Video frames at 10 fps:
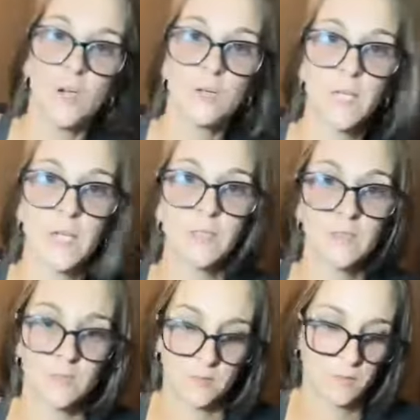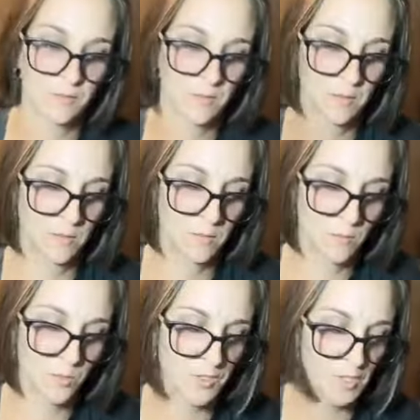All right.
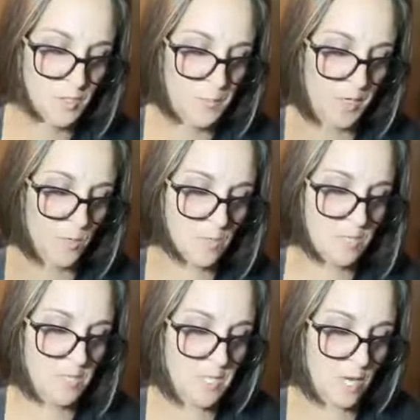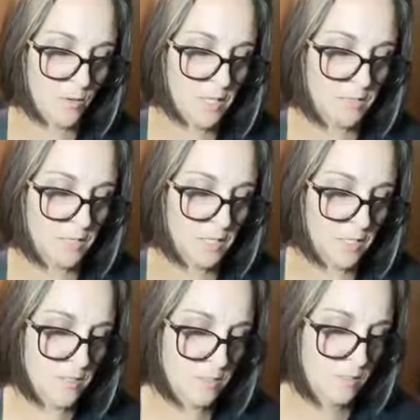What does spirit want to tell
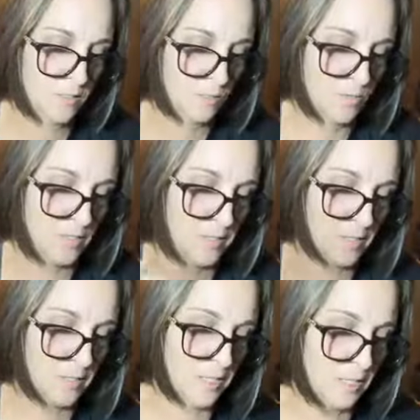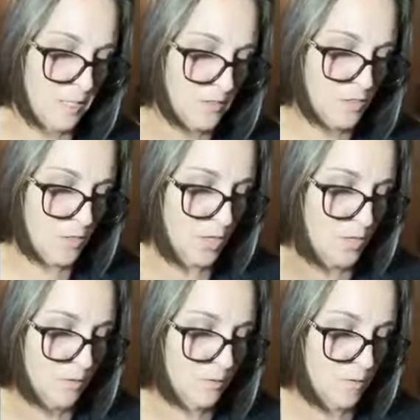Anthony? Does Anthony need to
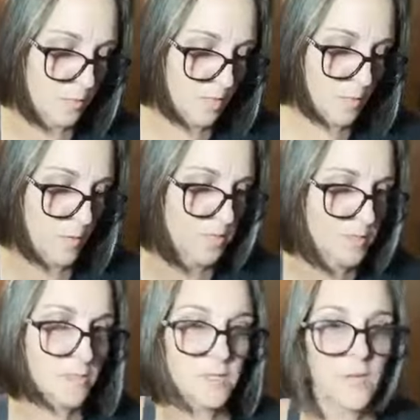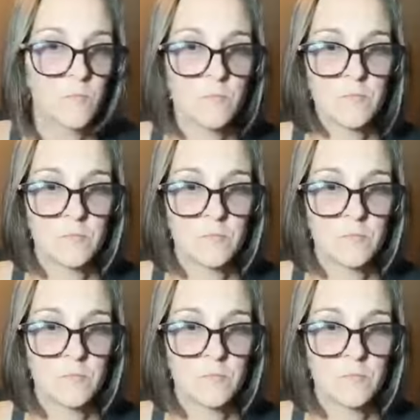know? Not what he wants to know.